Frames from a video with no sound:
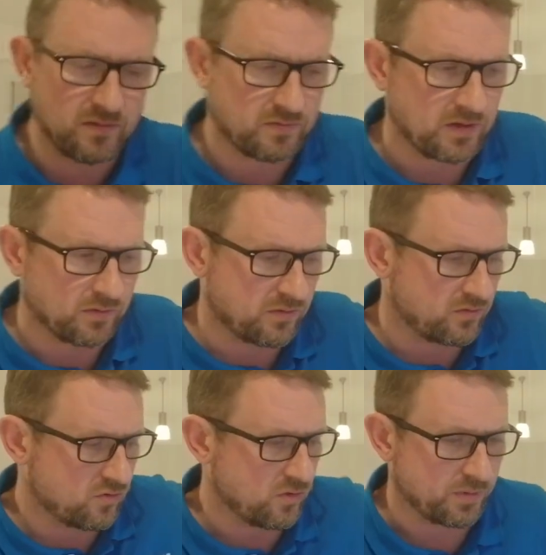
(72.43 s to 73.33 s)
Forget all those
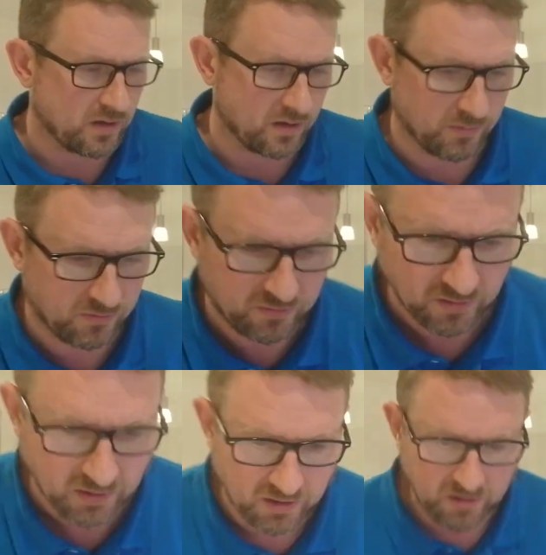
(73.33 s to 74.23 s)
stupid arguments
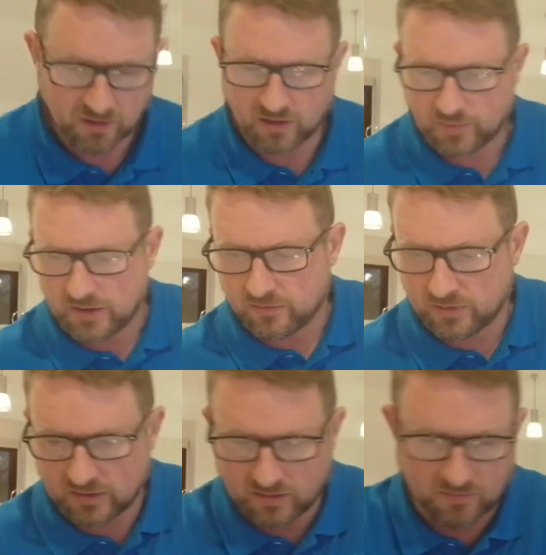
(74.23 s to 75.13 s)
about,
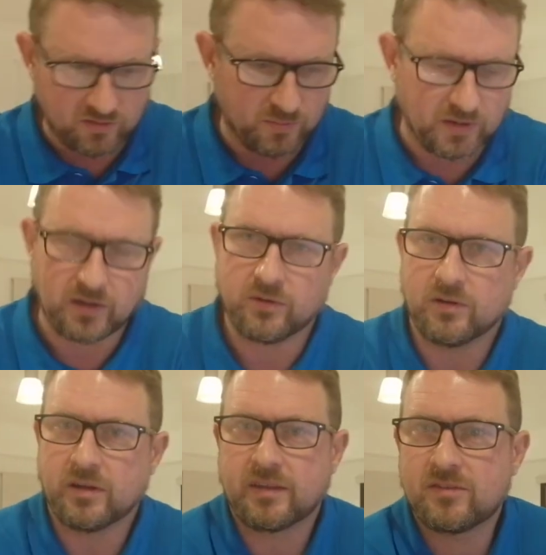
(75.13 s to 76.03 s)
well, you don't have to by
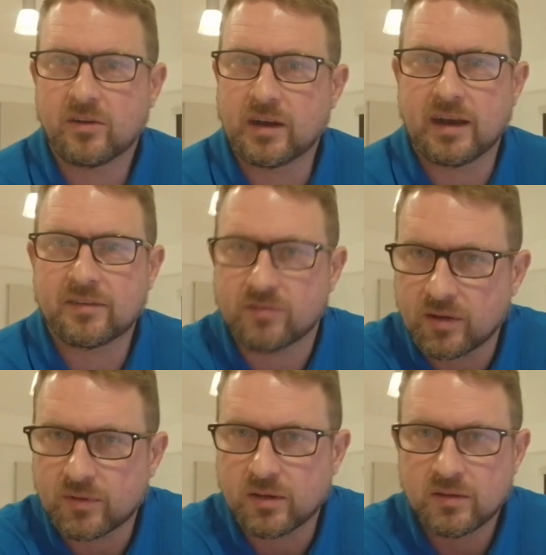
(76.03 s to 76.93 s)
law. Look, it's not going to last
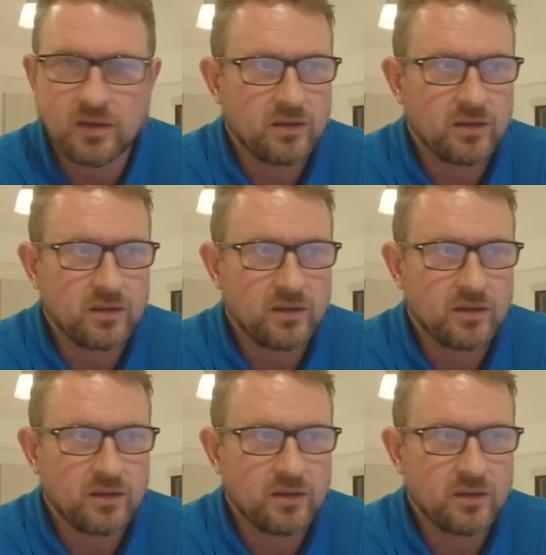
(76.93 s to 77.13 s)
forever.